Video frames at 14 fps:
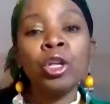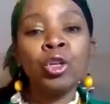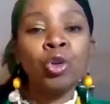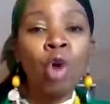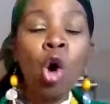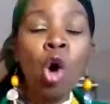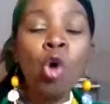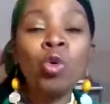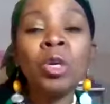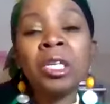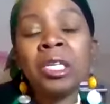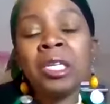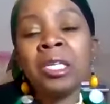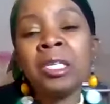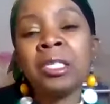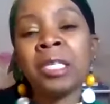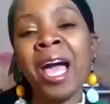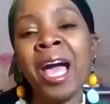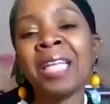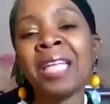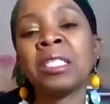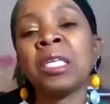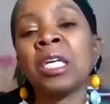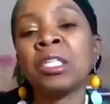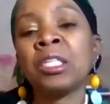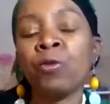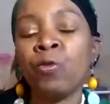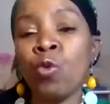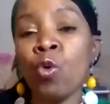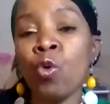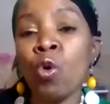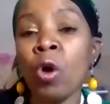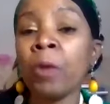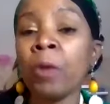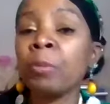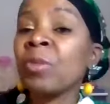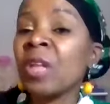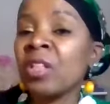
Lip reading: You're holding these assets for